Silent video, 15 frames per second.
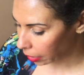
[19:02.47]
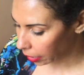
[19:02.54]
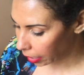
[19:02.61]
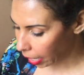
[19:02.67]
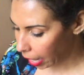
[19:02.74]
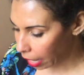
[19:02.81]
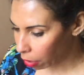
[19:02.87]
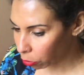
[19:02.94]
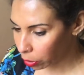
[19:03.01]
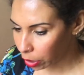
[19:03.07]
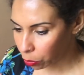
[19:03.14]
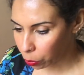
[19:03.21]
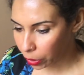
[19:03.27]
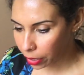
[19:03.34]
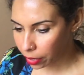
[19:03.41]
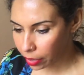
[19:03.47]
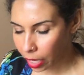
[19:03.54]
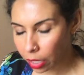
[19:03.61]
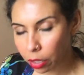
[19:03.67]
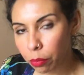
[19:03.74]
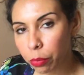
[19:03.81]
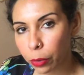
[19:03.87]
and then how can we
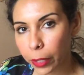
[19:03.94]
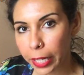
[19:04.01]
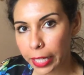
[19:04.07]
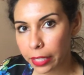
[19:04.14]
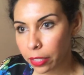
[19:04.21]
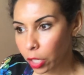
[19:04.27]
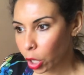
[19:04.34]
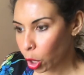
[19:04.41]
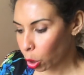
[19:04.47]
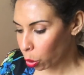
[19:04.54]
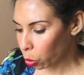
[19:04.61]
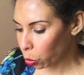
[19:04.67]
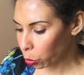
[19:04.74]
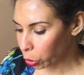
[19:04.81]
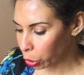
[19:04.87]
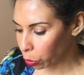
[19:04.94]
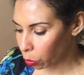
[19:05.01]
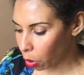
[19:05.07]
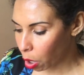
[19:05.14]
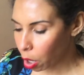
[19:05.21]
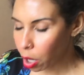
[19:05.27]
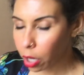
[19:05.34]
celebrate who
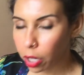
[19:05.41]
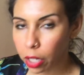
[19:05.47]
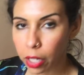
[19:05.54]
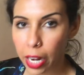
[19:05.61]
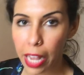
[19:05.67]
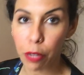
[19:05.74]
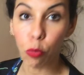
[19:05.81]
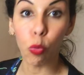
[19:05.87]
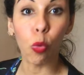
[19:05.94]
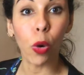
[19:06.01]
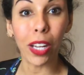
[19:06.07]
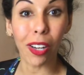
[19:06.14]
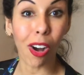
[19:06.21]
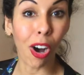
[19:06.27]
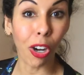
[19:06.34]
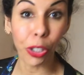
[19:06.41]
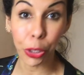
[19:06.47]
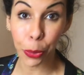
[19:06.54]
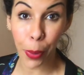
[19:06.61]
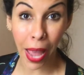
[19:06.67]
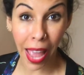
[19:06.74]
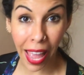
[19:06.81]
you are and what all
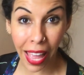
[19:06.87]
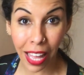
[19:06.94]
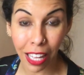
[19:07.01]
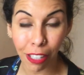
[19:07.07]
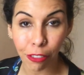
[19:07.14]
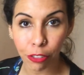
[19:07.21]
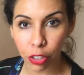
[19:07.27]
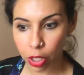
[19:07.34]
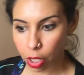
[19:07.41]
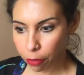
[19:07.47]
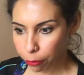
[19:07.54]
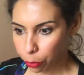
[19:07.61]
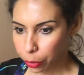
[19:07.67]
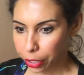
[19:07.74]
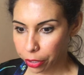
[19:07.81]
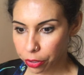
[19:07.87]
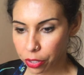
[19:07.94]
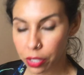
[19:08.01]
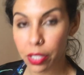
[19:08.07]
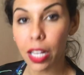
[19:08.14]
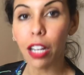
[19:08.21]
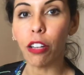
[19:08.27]
you have for
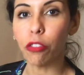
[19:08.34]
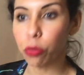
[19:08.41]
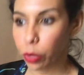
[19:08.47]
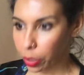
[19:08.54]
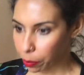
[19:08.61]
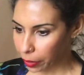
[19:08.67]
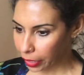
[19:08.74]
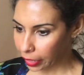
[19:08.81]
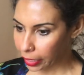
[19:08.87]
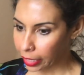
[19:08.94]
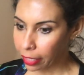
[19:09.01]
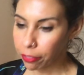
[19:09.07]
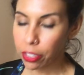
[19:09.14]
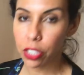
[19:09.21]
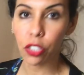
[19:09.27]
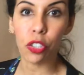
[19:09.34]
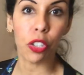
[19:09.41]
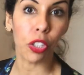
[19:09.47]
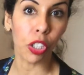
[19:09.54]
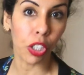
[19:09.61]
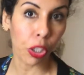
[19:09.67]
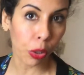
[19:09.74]
yourself, what's being given
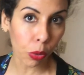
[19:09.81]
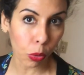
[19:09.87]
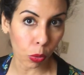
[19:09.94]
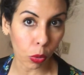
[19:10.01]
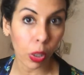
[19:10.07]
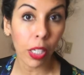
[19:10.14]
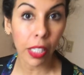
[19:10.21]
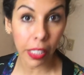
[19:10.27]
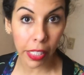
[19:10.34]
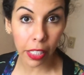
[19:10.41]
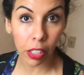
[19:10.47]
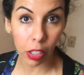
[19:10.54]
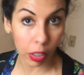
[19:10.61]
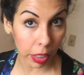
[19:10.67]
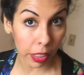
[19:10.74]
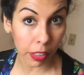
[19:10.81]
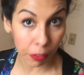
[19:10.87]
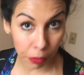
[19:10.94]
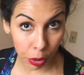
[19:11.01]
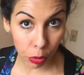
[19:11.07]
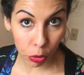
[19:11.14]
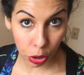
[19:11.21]
to you here in the
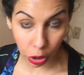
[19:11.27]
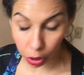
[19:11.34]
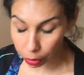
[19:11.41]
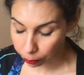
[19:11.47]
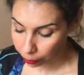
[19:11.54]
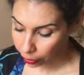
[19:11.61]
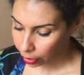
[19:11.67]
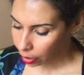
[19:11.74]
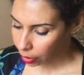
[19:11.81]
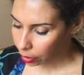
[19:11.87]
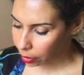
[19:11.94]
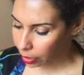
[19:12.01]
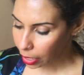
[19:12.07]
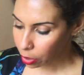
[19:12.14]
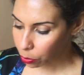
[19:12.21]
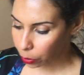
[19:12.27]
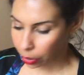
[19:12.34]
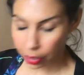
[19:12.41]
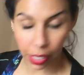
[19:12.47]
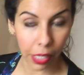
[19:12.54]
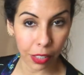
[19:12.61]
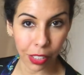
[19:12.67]
future. Because that's
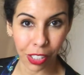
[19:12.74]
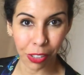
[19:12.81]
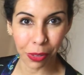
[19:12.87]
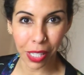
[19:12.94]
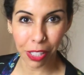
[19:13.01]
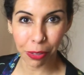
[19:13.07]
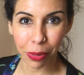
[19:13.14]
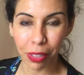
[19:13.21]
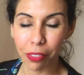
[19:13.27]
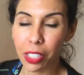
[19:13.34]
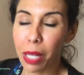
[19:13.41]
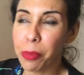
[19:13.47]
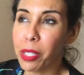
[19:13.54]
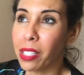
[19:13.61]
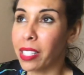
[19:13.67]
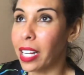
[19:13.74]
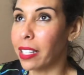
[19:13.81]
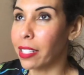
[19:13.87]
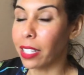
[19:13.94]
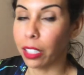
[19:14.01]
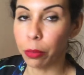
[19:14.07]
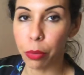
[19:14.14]
what that, you know, that Three of Cups is,
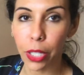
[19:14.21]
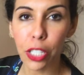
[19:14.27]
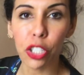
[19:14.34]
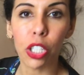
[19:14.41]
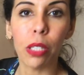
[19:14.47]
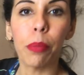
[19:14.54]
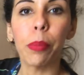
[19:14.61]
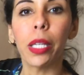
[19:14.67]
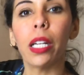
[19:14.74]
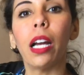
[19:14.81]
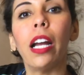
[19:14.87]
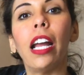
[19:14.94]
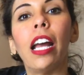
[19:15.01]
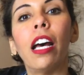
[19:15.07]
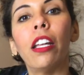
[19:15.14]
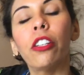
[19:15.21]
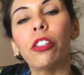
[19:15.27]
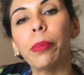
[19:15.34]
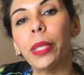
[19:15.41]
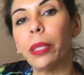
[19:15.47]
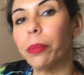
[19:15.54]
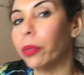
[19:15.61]
that celebration, but other
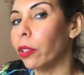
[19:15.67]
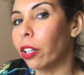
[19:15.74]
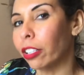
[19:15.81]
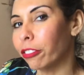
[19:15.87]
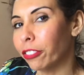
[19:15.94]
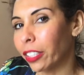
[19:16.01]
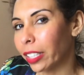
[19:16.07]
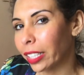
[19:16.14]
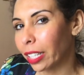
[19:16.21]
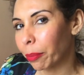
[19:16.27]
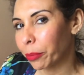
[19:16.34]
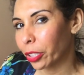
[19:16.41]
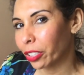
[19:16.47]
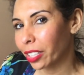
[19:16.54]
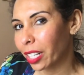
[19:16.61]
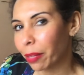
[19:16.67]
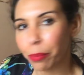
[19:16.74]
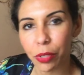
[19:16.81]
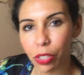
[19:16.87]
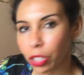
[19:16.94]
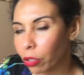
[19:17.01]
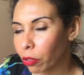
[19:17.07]
people are filling up your
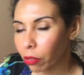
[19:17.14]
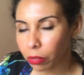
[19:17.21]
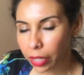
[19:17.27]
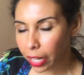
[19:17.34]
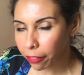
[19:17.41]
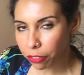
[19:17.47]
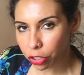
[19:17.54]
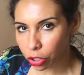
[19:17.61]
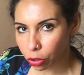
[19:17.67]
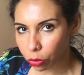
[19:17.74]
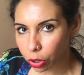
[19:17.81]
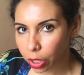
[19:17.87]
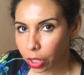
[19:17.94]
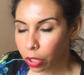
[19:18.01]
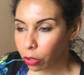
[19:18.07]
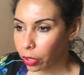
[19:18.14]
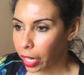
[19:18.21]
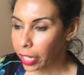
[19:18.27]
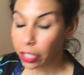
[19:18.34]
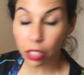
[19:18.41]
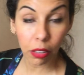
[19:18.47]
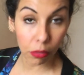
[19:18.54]
cups. You don't have to,
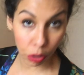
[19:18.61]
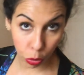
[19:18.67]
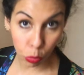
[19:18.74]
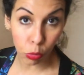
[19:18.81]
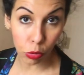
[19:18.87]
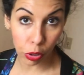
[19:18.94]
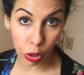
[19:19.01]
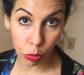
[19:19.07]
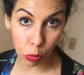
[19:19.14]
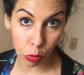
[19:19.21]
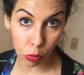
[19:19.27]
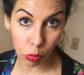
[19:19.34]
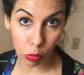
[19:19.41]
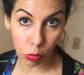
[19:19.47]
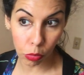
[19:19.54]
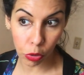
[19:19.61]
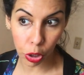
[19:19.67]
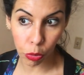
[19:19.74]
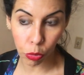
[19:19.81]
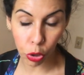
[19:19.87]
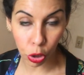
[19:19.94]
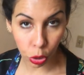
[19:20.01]
okay? You
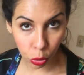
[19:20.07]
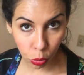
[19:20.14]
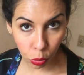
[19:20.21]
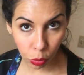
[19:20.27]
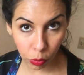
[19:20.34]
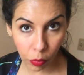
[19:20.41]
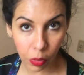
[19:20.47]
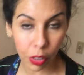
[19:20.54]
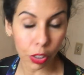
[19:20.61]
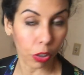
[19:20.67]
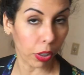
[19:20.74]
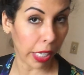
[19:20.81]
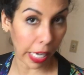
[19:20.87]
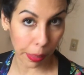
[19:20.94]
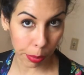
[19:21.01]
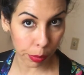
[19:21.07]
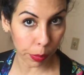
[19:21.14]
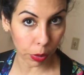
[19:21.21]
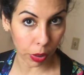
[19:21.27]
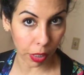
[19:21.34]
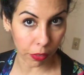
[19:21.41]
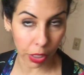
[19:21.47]
do, you're
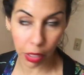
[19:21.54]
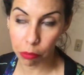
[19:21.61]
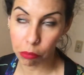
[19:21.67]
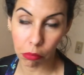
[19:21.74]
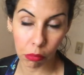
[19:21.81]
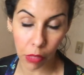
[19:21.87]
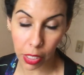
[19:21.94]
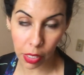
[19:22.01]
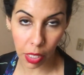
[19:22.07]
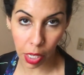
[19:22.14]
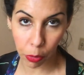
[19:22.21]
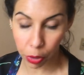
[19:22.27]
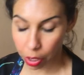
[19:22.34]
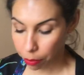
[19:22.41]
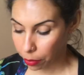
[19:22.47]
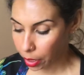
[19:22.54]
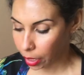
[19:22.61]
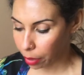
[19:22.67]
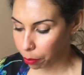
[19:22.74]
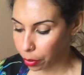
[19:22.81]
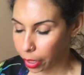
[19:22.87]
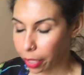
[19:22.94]
capable of it. That's not what I
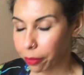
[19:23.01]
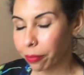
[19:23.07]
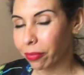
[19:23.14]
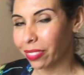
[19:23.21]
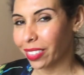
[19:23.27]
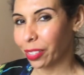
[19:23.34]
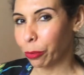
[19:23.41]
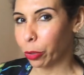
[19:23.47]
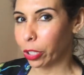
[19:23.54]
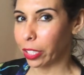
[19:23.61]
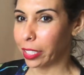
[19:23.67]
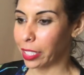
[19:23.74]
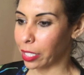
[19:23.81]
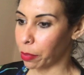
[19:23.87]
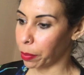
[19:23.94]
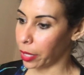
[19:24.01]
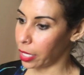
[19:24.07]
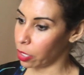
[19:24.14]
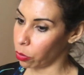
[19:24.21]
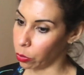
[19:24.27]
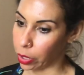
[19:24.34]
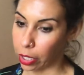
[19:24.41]
mean, but we're in this
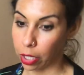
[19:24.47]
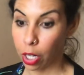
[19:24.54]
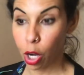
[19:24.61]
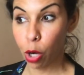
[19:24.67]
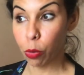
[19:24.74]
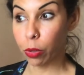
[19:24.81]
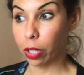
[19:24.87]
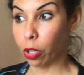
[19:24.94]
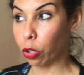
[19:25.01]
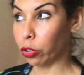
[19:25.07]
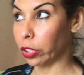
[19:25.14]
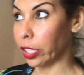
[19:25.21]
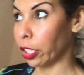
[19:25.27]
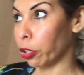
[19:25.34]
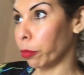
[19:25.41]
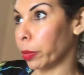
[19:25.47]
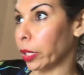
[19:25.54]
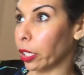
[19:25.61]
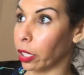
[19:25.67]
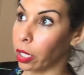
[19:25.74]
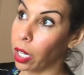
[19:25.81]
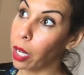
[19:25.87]
place where we're holding open
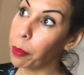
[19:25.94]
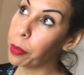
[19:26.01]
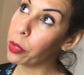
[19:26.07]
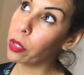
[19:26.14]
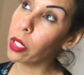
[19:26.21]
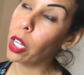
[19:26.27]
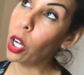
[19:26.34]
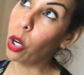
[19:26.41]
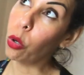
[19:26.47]
our cups.